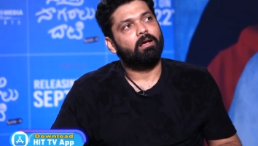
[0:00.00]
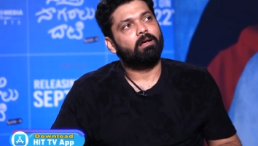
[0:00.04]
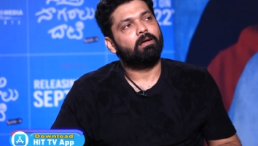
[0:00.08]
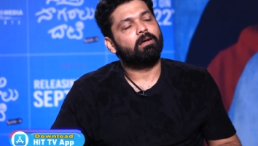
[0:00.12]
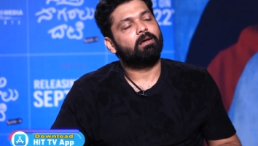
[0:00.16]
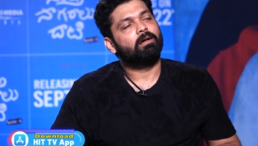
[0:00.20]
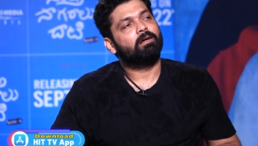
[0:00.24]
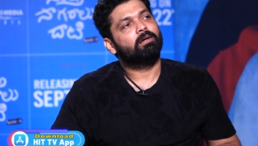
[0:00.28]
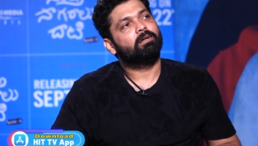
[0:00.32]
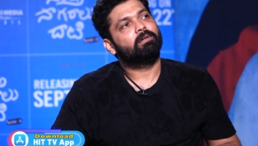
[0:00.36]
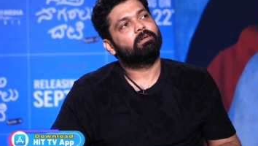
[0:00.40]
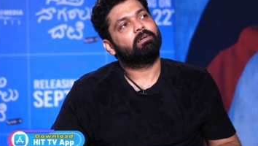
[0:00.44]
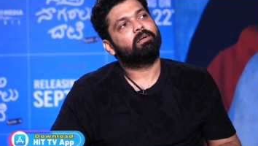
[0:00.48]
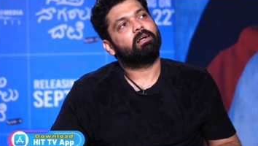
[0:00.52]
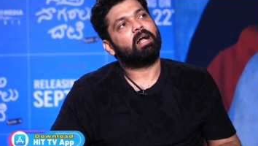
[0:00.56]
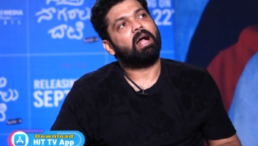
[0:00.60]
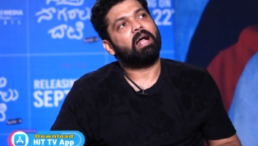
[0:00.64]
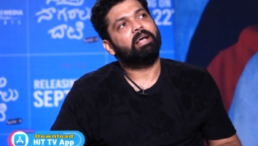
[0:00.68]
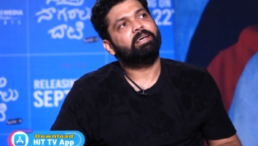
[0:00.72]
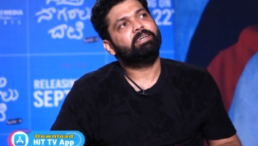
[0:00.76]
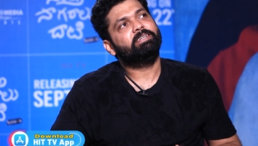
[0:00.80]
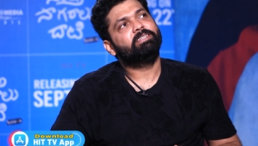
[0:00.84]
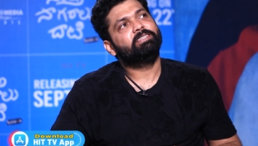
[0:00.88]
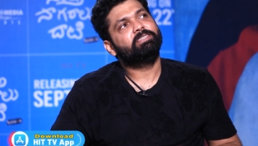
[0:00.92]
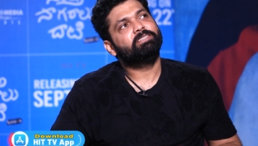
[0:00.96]
Uh,
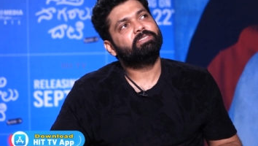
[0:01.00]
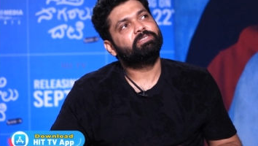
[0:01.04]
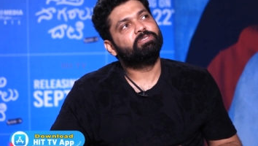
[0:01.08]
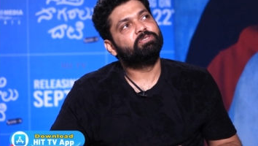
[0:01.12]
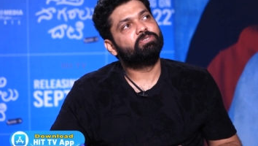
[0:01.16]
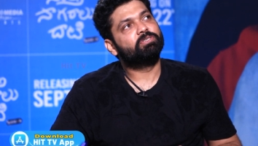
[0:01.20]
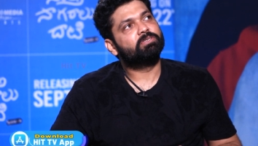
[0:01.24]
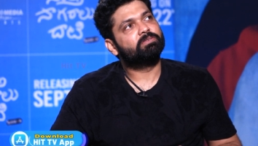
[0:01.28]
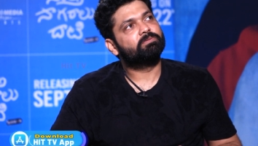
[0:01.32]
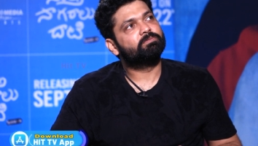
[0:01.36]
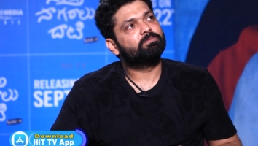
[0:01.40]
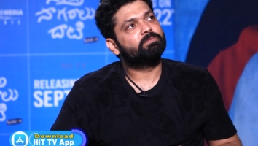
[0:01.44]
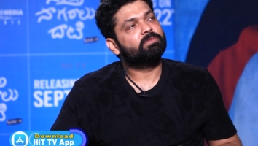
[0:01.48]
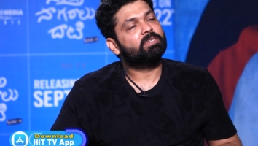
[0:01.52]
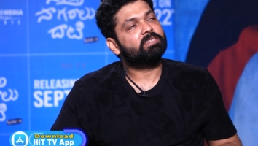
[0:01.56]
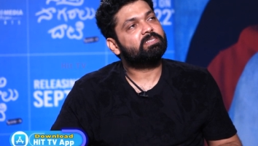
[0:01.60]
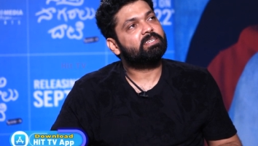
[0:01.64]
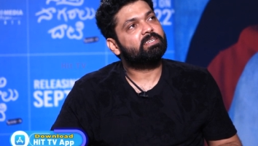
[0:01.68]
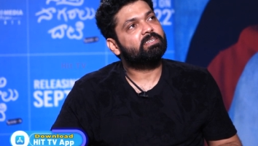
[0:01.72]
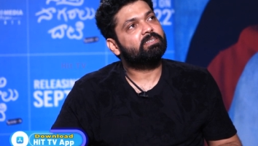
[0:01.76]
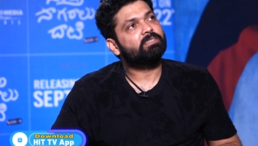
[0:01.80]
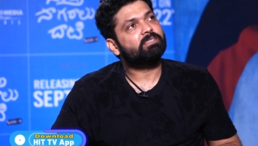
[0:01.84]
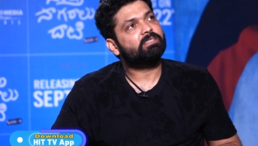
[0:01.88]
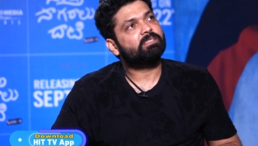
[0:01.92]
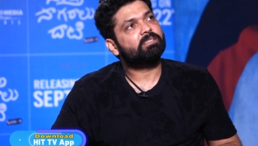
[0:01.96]
I, in the
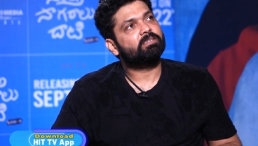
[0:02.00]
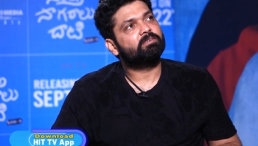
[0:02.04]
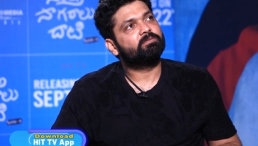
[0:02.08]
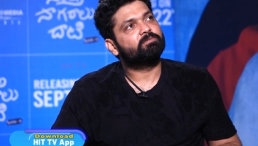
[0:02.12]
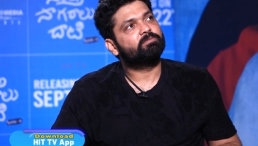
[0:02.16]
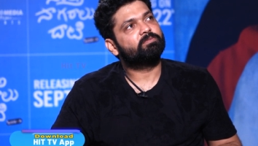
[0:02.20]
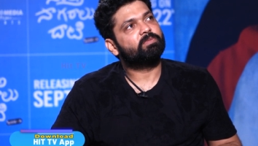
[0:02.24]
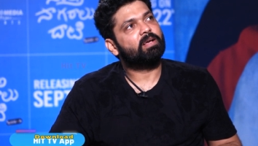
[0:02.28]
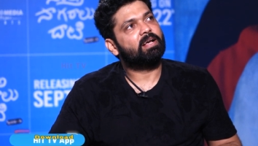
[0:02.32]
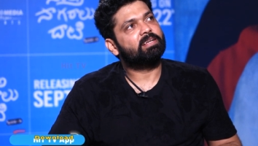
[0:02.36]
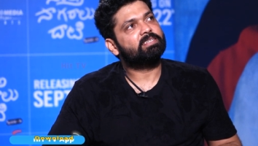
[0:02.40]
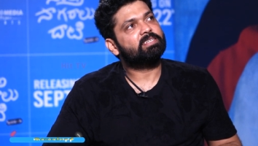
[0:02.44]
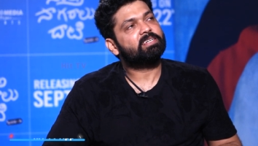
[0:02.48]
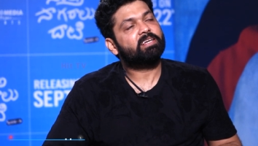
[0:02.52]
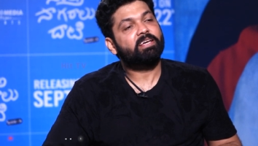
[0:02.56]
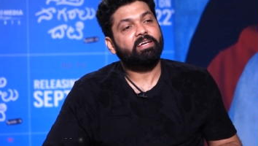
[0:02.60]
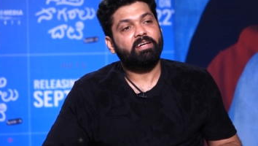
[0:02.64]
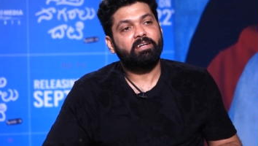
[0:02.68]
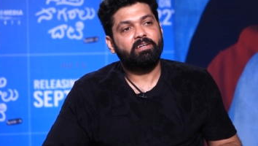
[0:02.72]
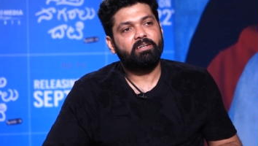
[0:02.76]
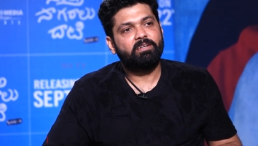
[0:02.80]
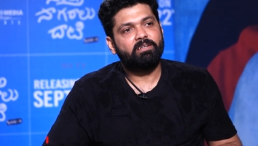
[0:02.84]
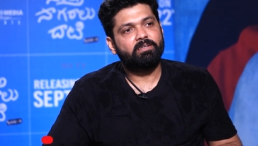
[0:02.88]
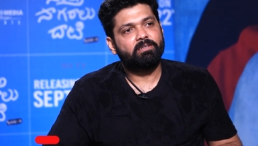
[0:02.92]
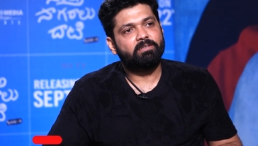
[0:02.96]
sense, as a
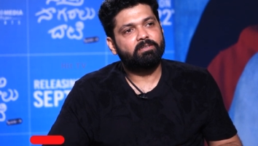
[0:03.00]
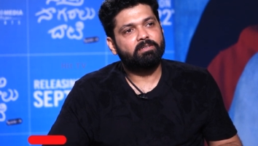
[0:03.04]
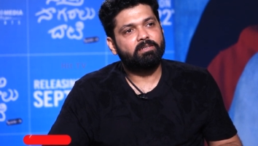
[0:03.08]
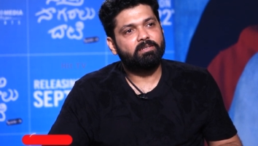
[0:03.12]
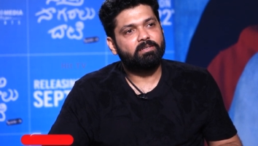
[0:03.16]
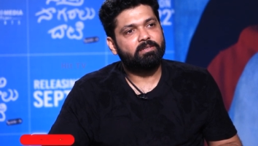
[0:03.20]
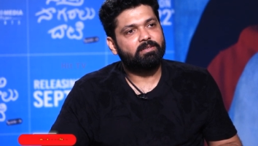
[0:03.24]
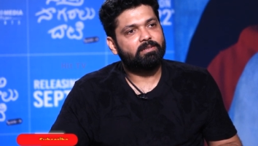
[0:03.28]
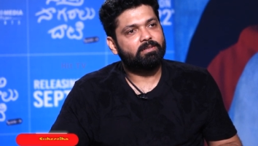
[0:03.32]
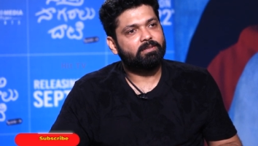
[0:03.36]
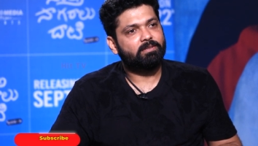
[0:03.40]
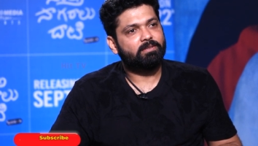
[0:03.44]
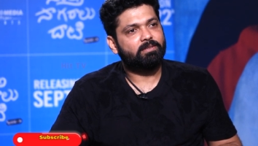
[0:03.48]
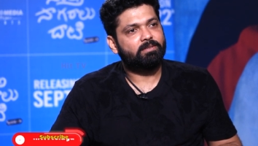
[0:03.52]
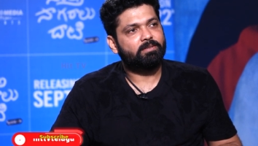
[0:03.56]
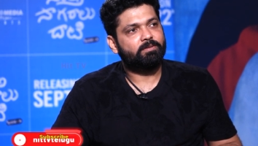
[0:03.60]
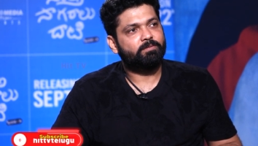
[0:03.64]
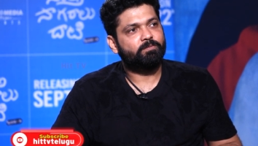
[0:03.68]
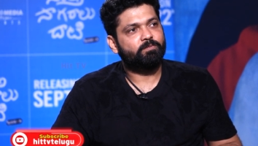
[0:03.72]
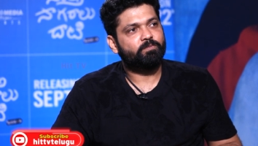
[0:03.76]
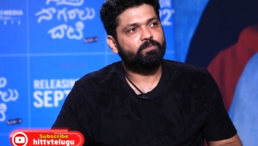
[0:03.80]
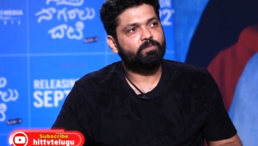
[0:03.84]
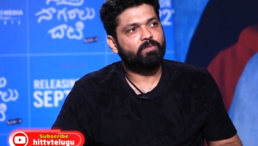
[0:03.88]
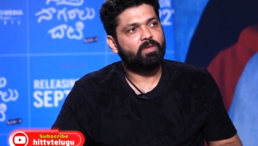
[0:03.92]
kid, uh,